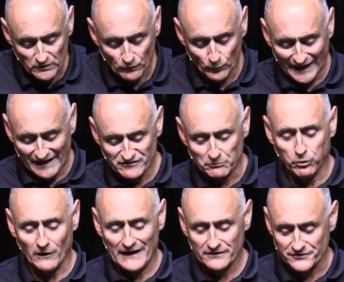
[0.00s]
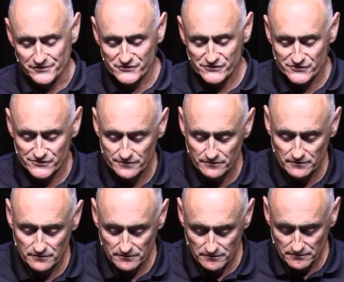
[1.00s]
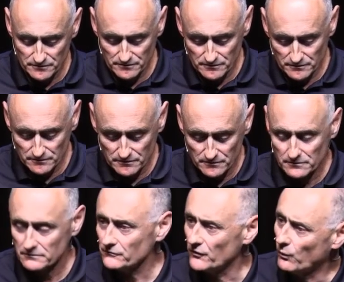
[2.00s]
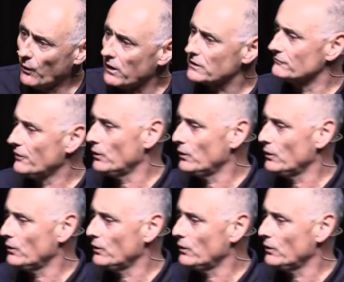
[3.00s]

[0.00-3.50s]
We have to practice the walk of